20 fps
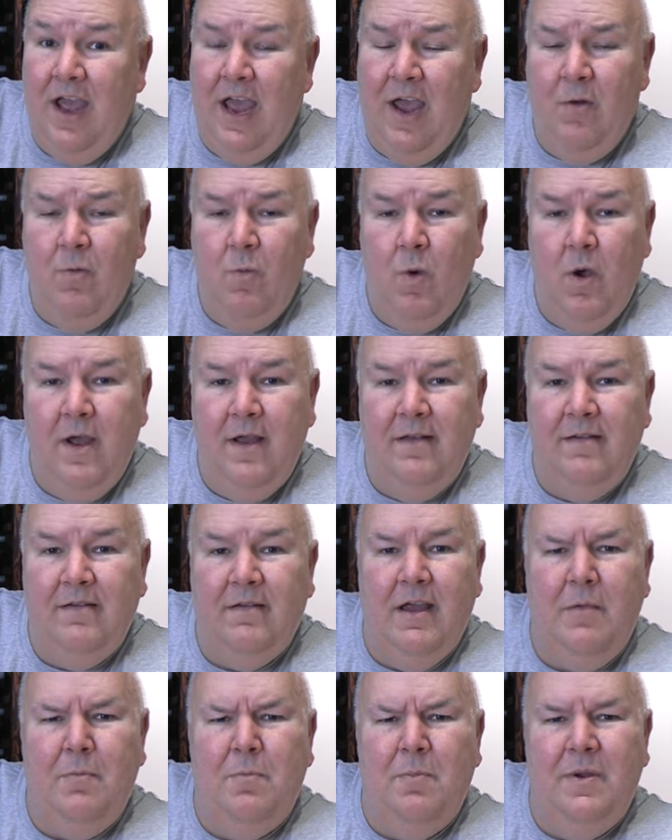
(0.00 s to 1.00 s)
And wines
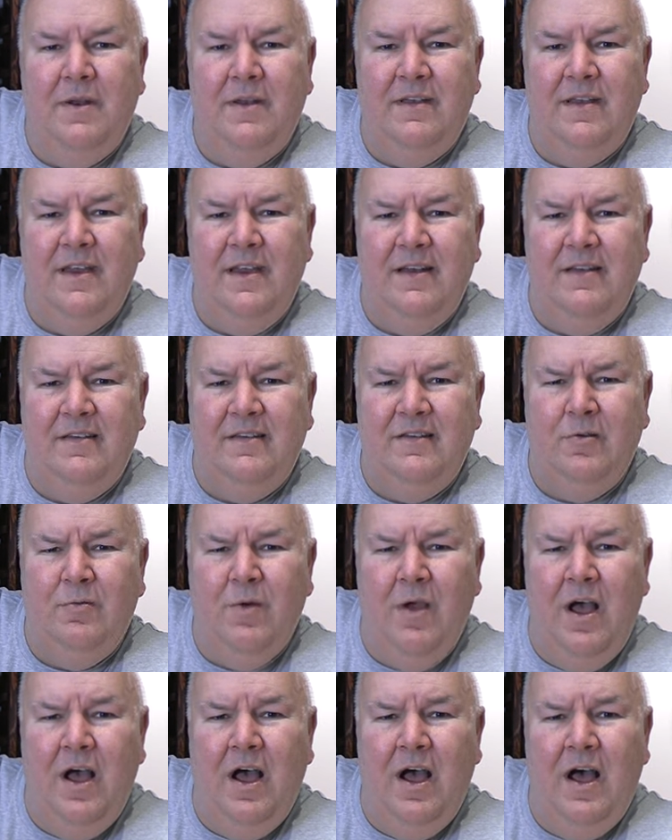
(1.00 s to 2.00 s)
like Petit
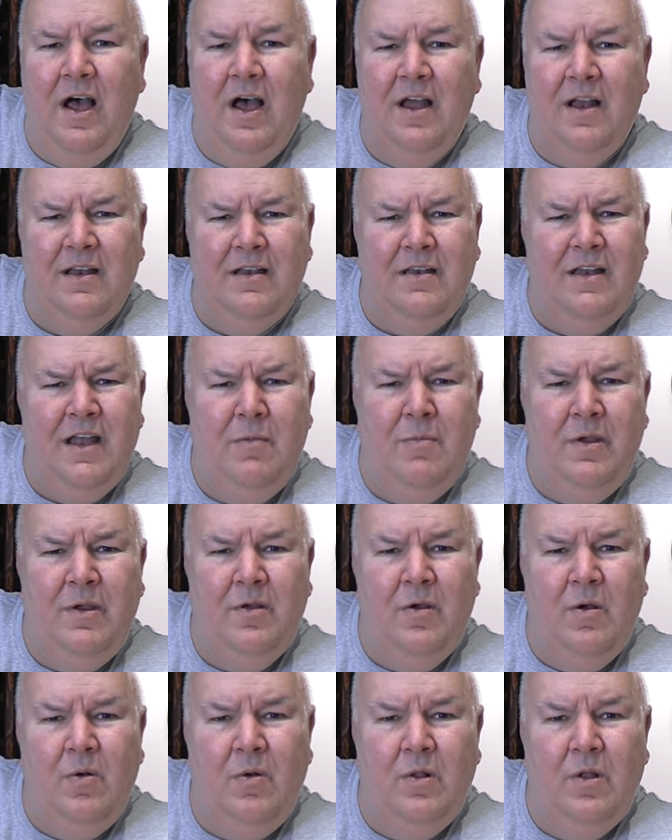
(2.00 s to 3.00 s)
Sirah,
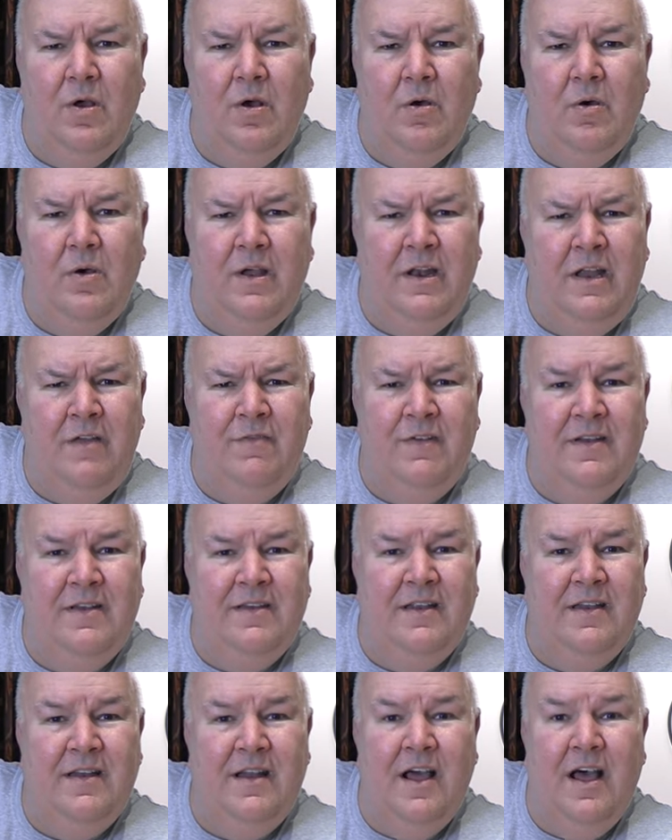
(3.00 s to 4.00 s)
Nebbiolo, and even
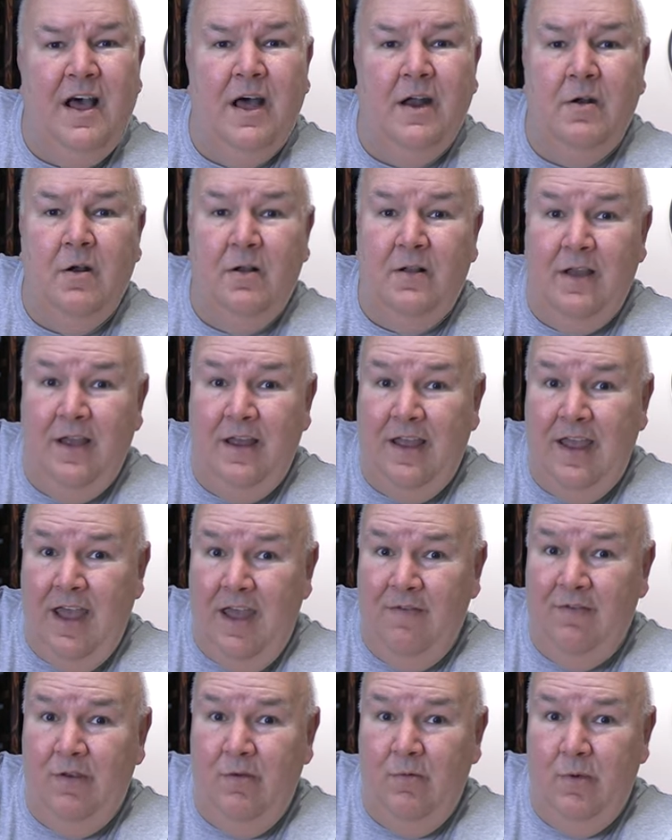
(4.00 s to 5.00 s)
Tannat are like
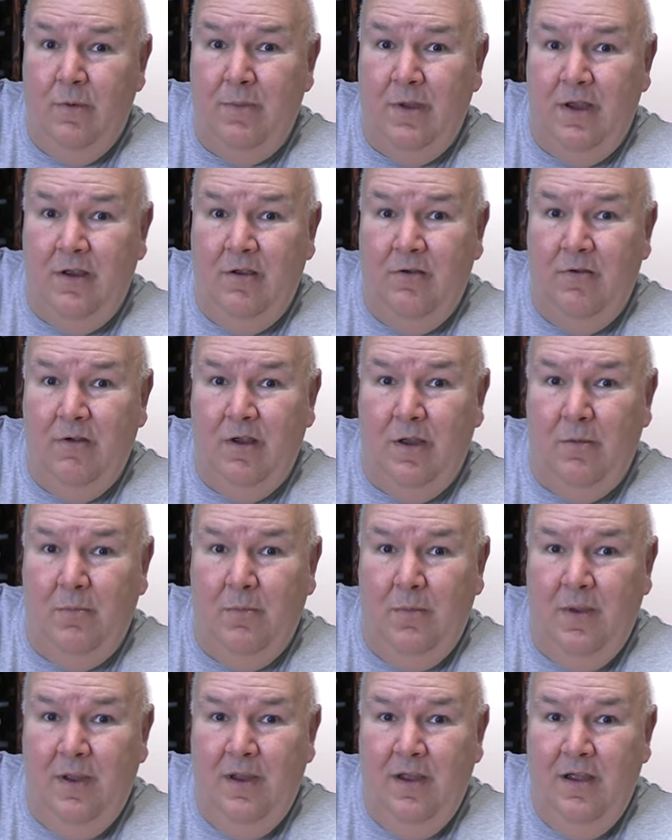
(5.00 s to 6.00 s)
heavy whipping cream.
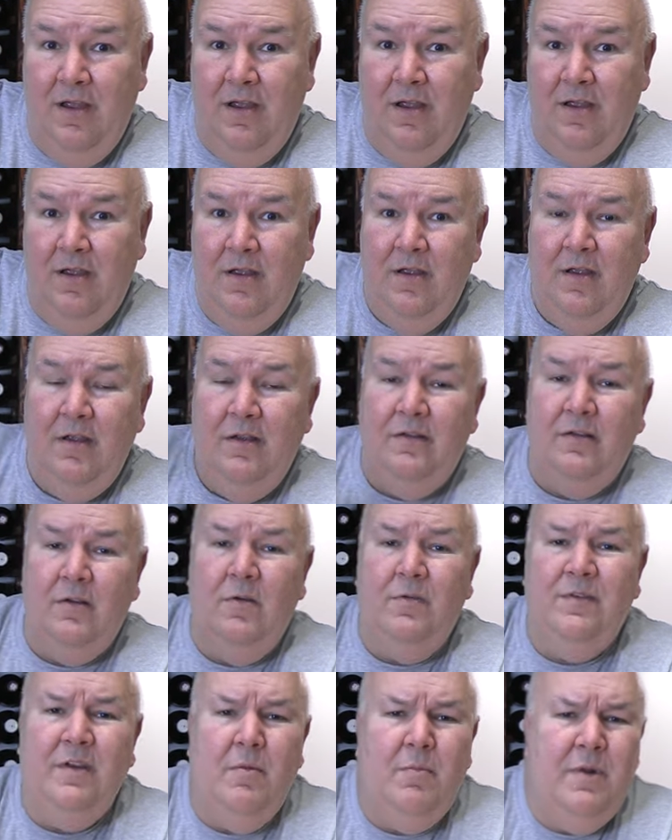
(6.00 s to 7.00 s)
So
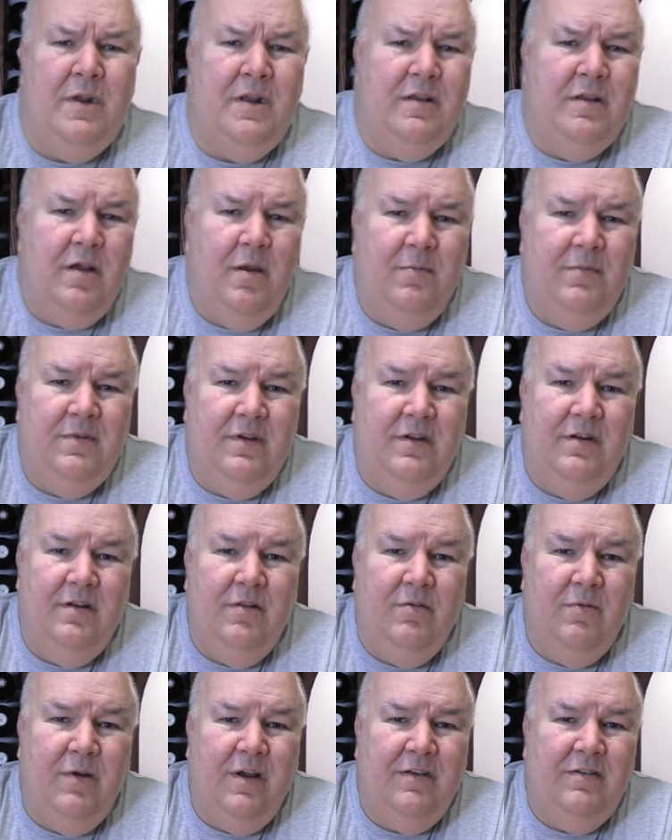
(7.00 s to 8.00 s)
if somebody comes into
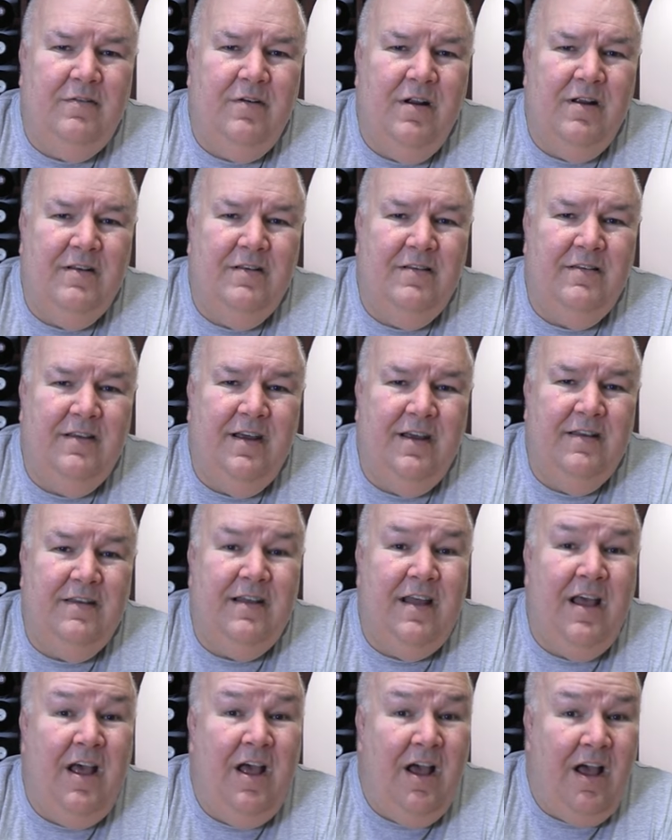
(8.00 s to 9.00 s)
the restaurant and says,
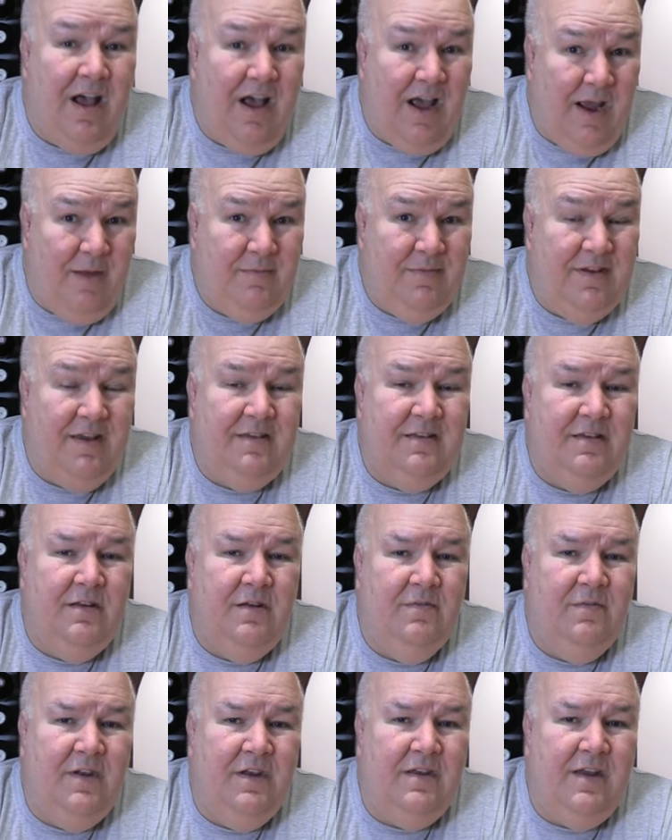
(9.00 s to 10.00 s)
I'm
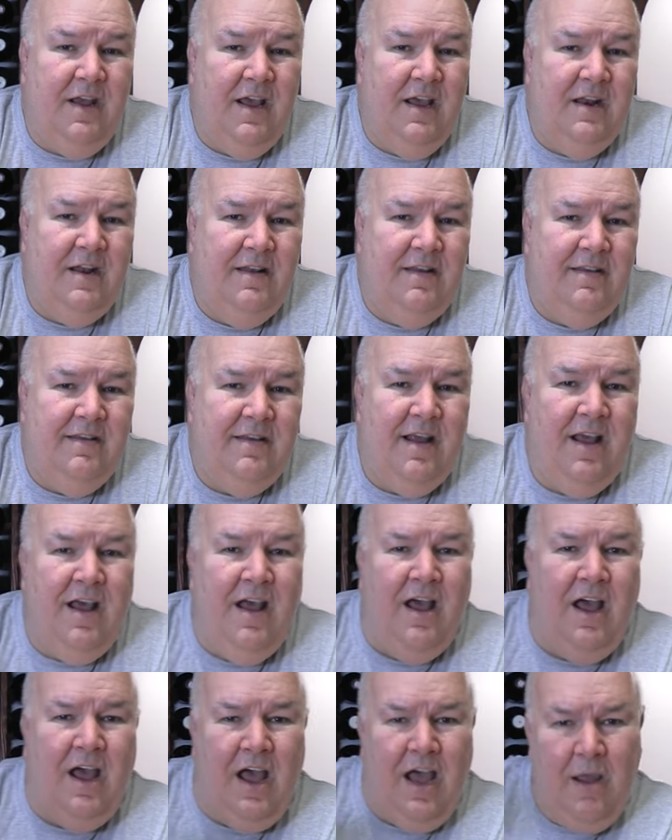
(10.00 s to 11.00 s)
sensitive to tannins,
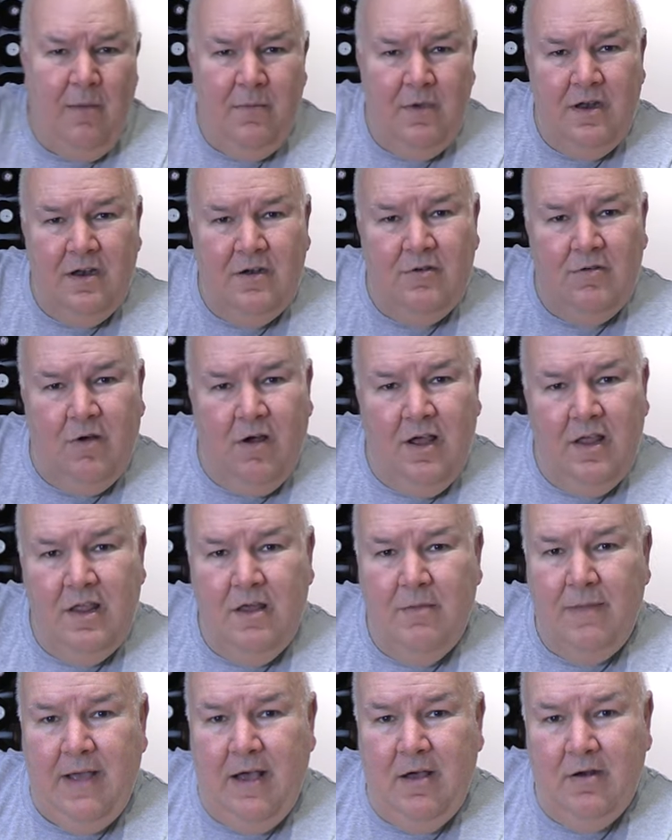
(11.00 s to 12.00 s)
I'm going to try
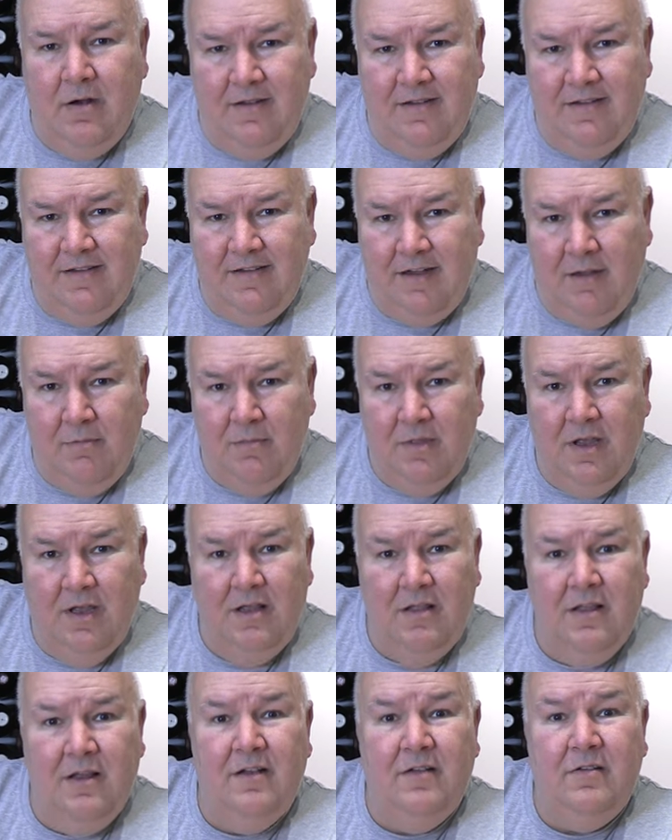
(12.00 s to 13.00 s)
them out on
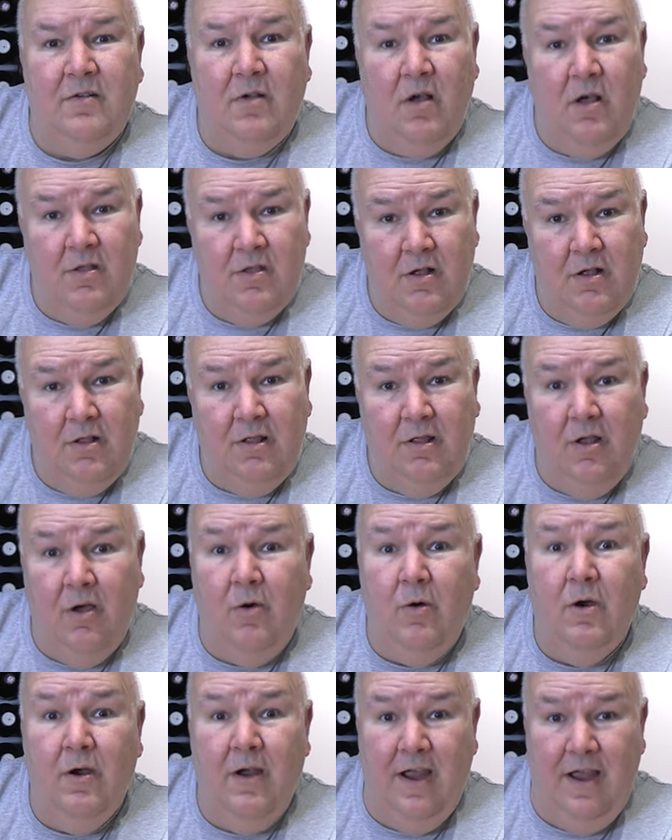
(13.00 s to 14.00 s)
something that is on the
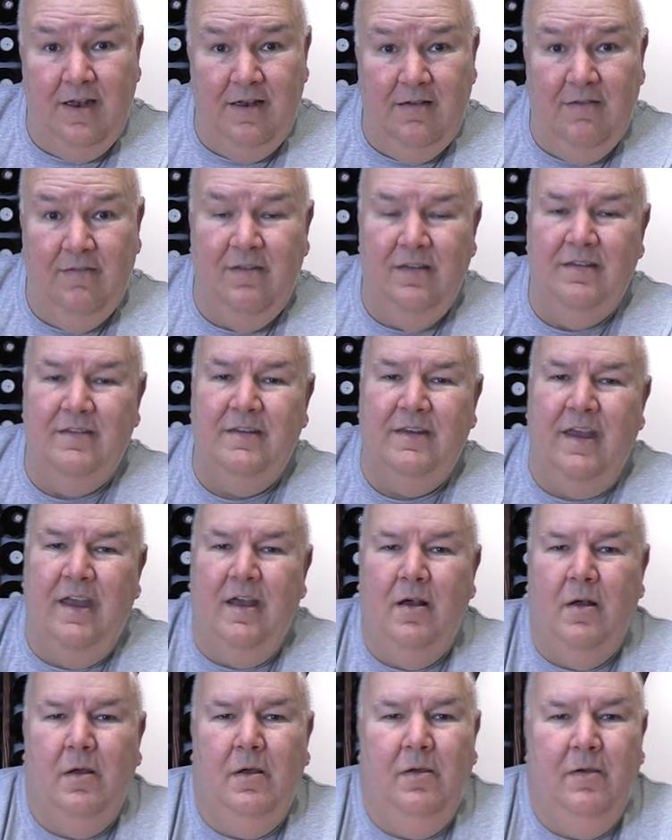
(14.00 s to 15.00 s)
lower end of the
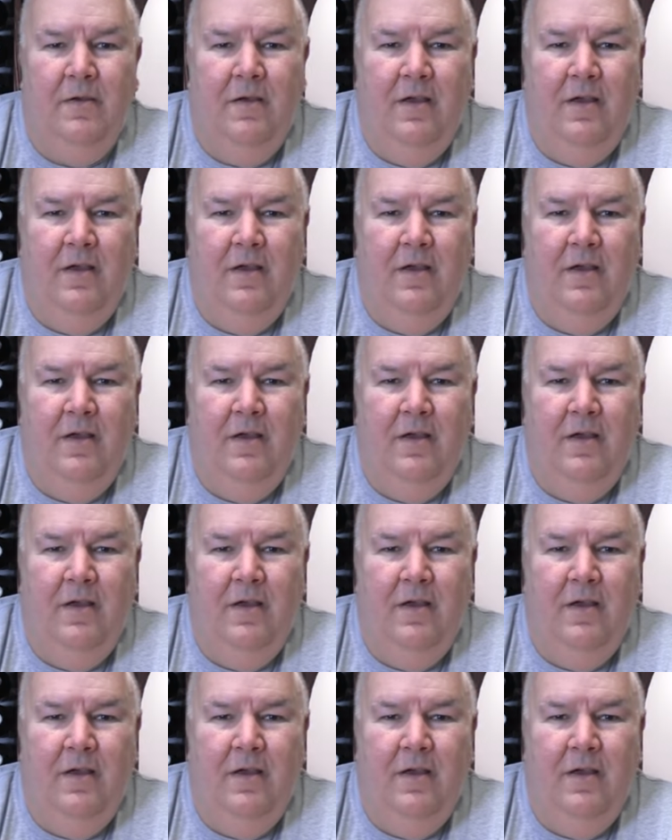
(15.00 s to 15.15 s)
scale.